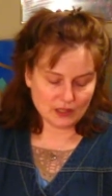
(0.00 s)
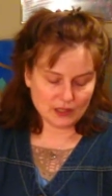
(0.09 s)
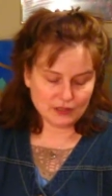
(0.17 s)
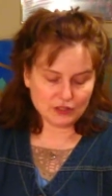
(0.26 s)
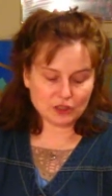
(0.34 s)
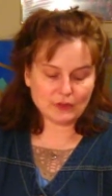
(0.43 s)

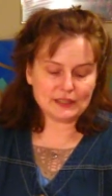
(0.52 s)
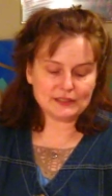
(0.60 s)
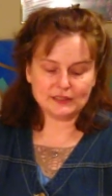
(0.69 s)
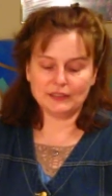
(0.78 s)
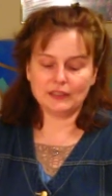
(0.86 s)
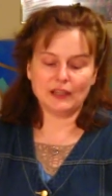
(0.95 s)
U.S.
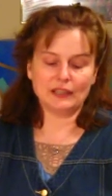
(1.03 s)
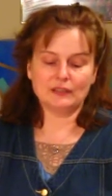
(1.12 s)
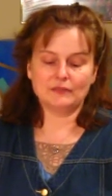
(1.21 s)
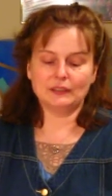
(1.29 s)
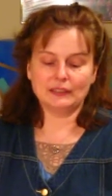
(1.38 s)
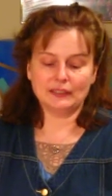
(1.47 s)
denying
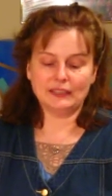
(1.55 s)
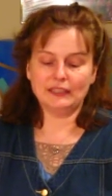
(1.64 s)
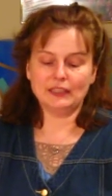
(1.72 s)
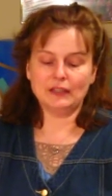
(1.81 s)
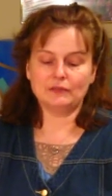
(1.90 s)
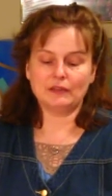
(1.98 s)

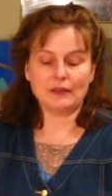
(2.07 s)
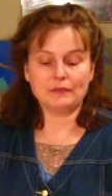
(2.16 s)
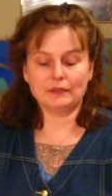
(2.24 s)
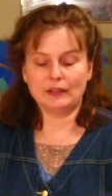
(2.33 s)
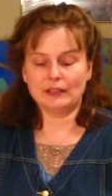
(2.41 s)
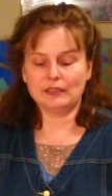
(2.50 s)
validity of
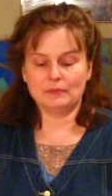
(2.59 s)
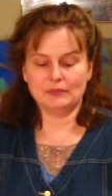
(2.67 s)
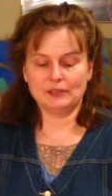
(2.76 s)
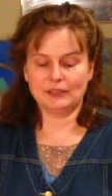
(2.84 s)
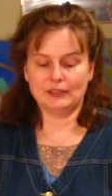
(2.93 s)
referendums.